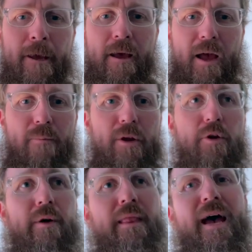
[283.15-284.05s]
I've been
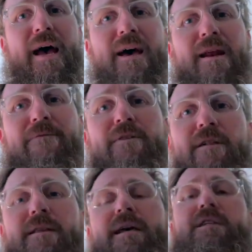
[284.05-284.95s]
doing that, and I feel
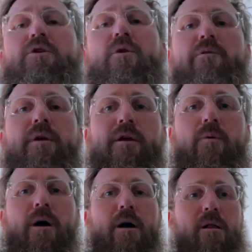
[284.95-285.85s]
like that's going really
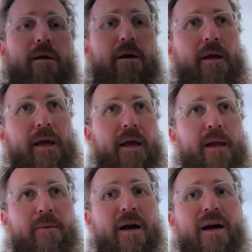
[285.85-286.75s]
well. And
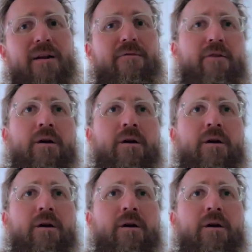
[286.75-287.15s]
I'm kind of